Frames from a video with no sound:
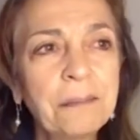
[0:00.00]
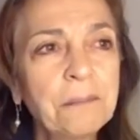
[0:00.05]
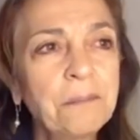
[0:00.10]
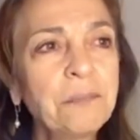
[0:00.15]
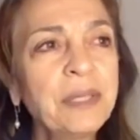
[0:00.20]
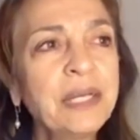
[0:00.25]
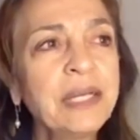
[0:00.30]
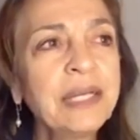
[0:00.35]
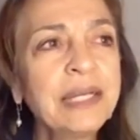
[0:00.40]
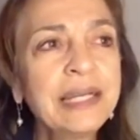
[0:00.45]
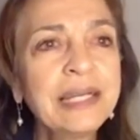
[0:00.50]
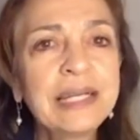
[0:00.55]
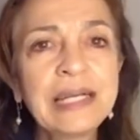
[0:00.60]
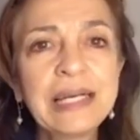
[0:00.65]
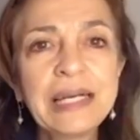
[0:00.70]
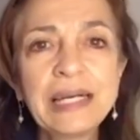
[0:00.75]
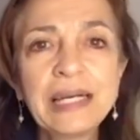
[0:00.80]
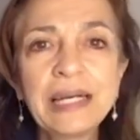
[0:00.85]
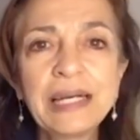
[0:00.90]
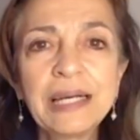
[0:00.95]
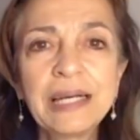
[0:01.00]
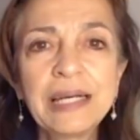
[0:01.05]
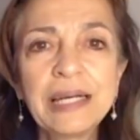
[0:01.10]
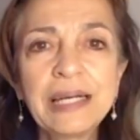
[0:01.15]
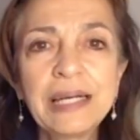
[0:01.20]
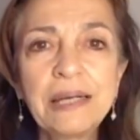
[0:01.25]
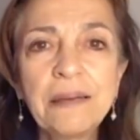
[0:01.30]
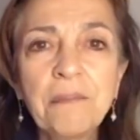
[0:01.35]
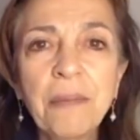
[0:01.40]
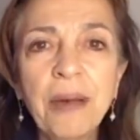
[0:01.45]
being
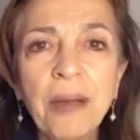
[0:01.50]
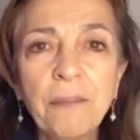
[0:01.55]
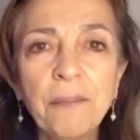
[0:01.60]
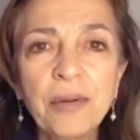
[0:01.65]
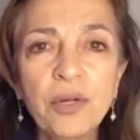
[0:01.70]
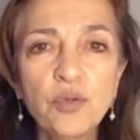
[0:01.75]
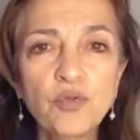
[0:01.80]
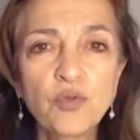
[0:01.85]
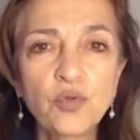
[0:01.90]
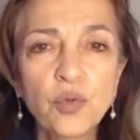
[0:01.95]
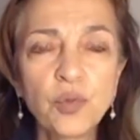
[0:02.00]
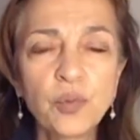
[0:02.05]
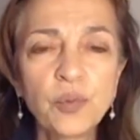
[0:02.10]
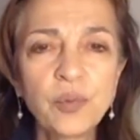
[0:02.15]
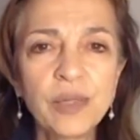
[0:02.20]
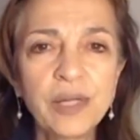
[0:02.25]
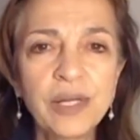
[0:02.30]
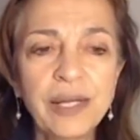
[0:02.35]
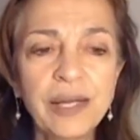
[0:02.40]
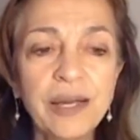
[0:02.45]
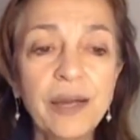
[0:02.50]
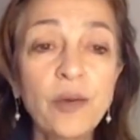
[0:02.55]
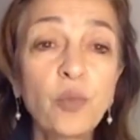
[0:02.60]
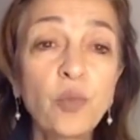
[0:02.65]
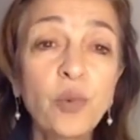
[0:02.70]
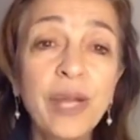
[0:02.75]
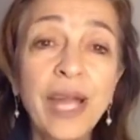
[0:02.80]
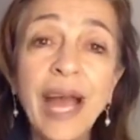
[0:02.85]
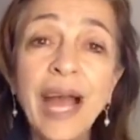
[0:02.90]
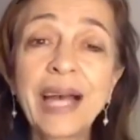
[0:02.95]
in my bedroom, and
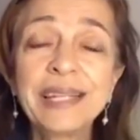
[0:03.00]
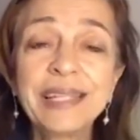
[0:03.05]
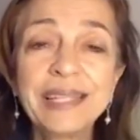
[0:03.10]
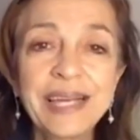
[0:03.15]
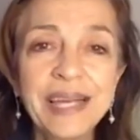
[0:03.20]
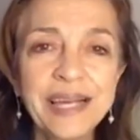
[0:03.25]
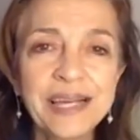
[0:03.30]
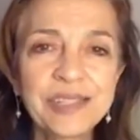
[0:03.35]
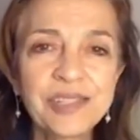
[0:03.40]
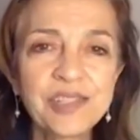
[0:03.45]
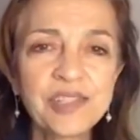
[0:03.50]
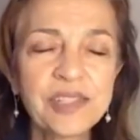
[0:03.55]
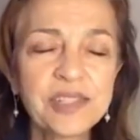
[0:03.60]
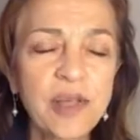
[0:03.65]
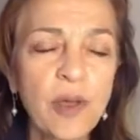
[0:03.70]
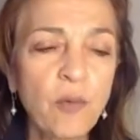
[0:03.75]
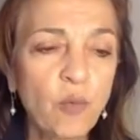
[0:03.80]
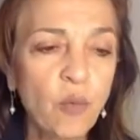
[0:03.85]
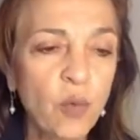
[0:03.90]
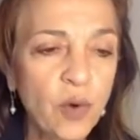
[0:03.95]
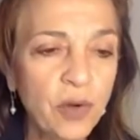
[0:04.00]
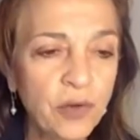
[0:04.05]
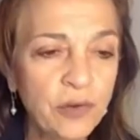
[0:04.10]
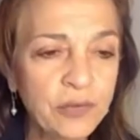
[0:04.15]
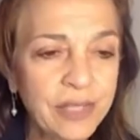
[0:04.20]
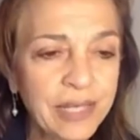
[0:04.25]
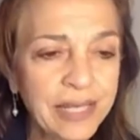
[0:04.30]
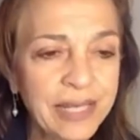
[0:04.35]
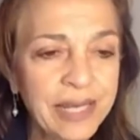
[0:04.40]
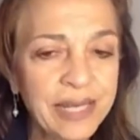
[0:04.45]
we had guests, and one of
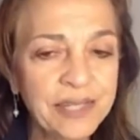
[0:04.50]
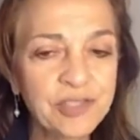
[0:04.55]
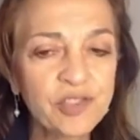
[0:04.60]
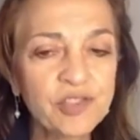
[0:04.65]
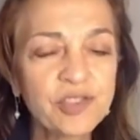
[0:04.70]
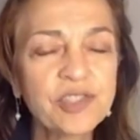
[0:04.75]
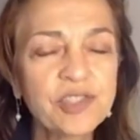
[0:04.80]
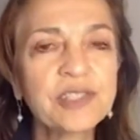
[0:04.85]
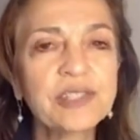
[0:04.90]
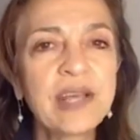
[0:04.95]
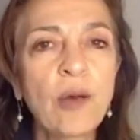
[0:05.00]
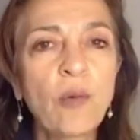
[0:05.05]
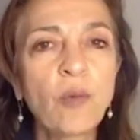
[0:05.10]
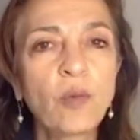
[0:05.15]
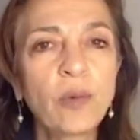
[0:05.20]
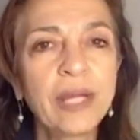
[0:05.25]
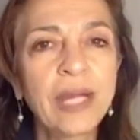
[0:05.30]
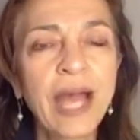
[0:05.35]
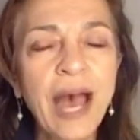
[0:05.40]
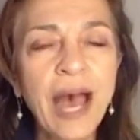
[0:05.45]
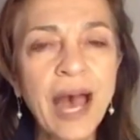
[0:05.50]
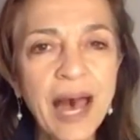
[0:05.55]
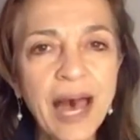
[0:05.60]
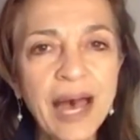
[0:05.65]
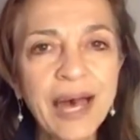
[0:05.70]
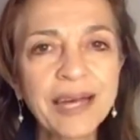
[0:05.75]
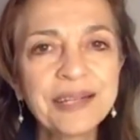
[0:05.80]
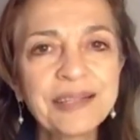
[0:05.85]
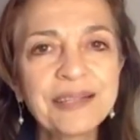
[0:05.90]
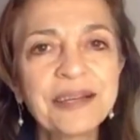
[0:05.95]
the guests that we
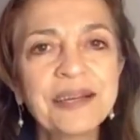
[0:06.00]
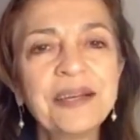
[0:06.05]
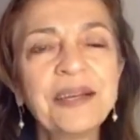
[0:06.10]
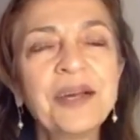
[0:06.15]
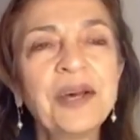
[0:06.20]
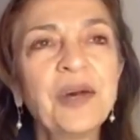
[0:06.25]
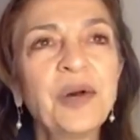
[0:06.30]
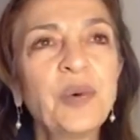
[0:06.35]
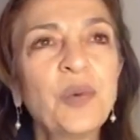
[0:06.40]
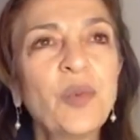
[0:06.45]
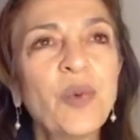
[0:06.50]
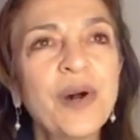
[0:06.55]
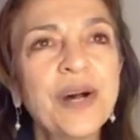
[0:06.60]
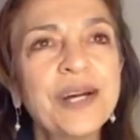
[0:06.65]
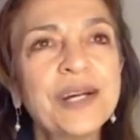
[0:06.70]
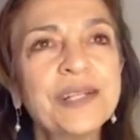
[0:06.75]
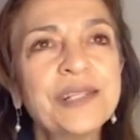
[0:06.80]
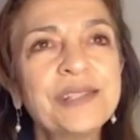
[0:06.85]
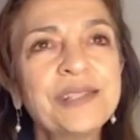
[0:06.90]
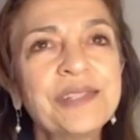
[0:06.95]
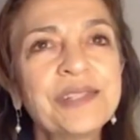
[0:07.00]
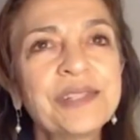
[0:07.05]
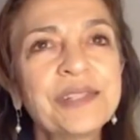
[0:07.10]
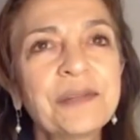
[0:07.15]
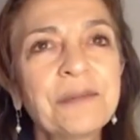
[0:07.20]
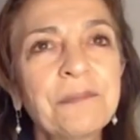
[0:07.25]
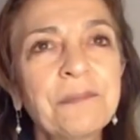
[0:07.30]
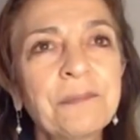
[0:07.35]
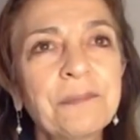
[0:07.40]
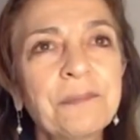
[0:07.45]
had was
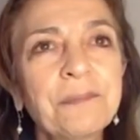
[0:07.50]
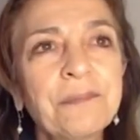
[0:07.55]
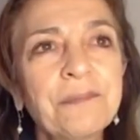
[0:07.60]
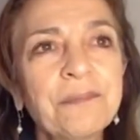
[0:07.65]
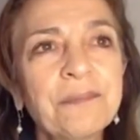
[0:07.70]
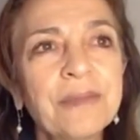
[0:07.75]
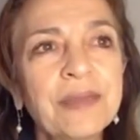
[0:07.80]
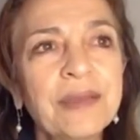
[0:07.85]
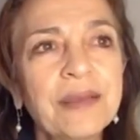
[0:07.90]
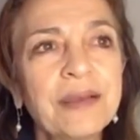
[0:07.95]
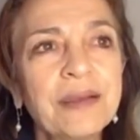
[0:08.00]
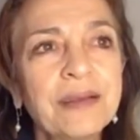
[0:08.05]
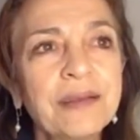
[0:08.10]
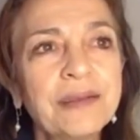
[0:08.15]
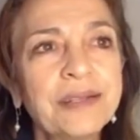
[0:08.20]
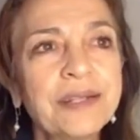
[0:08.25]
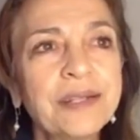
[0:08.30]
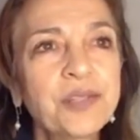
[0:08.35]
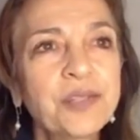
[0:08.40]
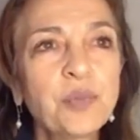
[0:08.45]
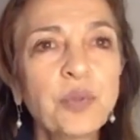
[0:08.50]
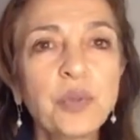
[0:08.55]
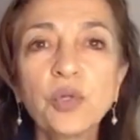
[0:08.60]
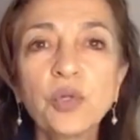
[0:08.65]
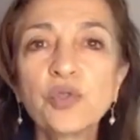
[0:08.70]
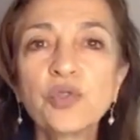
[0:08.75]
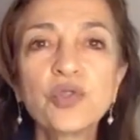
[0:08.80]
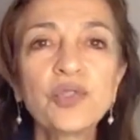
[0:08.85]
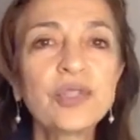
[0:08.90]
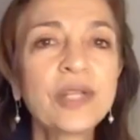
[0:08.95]
this
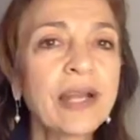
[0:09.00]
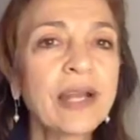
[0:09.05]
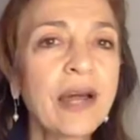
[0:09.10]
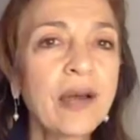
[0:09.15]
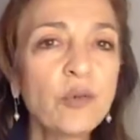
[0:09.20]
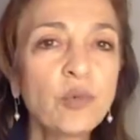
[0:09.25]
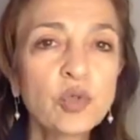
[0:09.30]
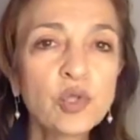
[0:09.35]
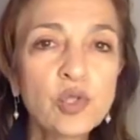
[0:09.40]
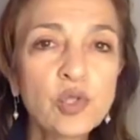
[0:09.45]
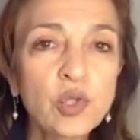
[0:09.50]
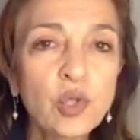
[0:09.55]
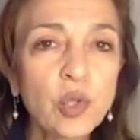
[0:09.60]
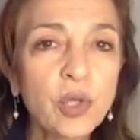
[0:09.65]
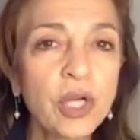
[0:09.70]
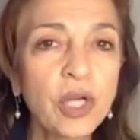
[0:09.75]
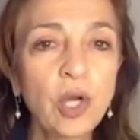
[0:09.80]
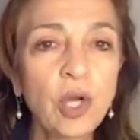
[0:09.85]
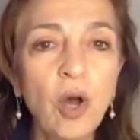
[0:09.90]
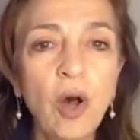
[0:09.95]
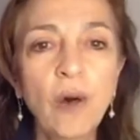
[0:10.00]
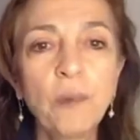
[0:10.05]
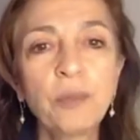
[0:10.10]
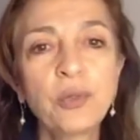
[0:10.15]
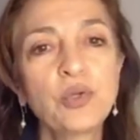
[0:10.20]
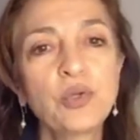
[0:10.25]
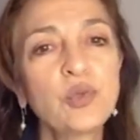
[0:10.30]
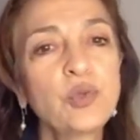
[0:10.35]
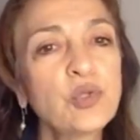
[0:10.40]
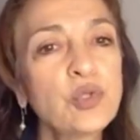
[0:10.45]
person that I was looking up
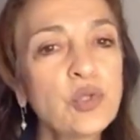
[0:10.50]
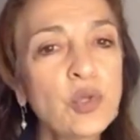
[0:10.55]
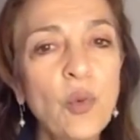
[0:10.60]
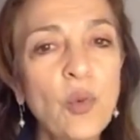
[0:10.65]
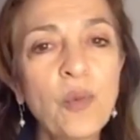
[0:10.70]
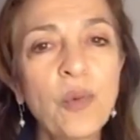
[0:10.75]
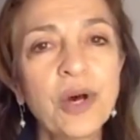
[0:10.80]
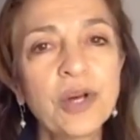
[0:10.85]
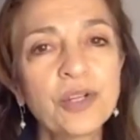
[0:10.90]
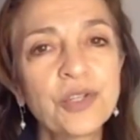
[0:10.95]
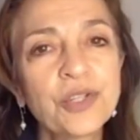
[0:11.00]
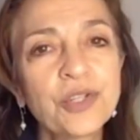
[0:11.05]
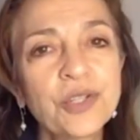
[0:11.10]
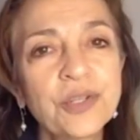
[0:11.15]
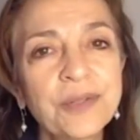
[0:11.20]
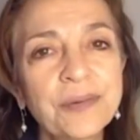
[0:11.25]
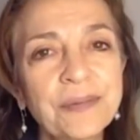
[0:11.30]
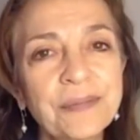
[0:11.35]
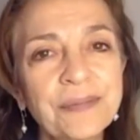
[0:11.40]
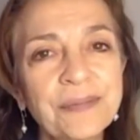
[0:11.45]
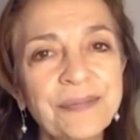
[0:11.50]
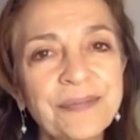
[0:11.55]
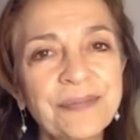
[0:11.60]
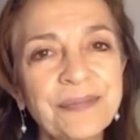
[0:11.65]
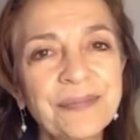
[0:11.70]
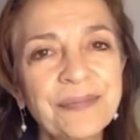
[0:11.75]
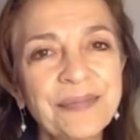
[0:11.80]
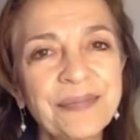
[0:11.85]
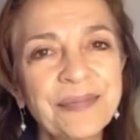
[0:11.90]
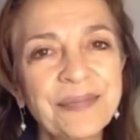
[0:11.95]
to so much,
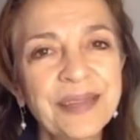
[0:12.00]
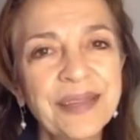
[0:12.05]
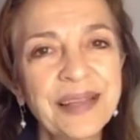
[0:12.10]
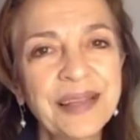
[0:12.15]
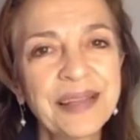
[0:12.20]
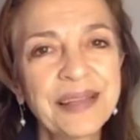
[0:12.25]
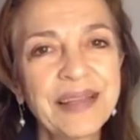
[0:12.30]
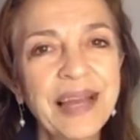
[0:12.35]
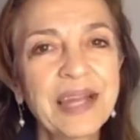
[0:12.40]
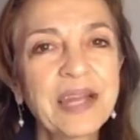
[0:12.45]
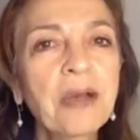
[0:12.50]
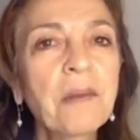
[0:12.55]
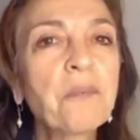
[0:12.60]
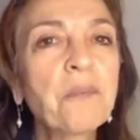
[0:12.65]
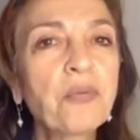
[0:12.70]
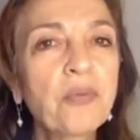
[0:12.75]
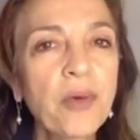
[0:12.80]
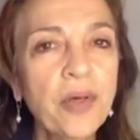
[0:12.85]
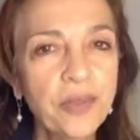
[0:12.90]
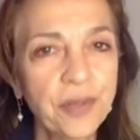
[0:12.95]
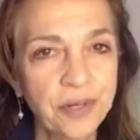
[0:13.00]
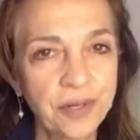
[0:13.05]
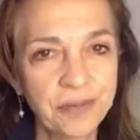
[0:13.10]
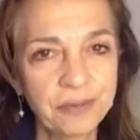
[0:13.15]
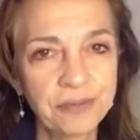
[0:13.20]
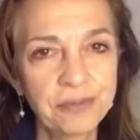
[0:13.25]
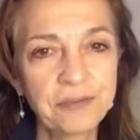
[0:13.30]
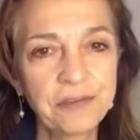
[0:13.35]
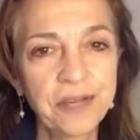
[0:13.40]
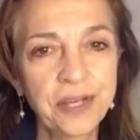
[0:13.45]
like a brother
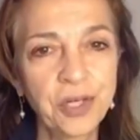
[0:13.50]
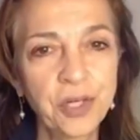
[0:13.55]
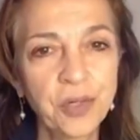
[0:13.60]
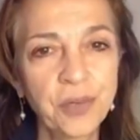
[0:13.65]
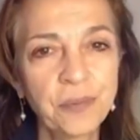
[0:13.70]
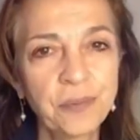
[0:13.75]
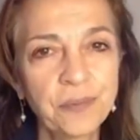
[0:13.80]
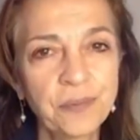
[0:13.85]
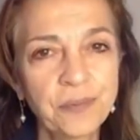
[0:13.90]
figure.